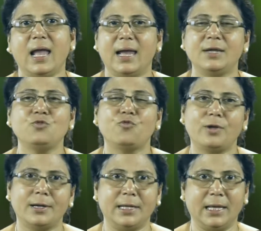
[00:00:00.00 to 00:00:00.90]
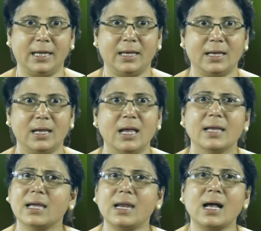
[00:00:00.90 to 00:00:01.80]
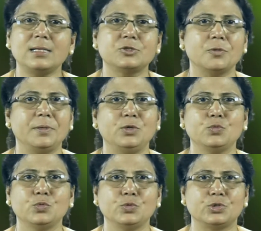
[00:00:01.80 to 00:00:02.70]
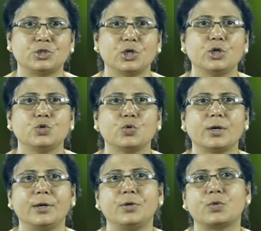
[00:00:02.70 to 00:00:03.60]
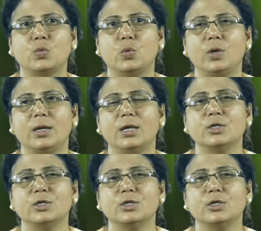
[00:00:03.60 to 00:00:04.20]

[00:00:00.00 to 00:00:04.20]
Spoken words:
and flooding can also be used to control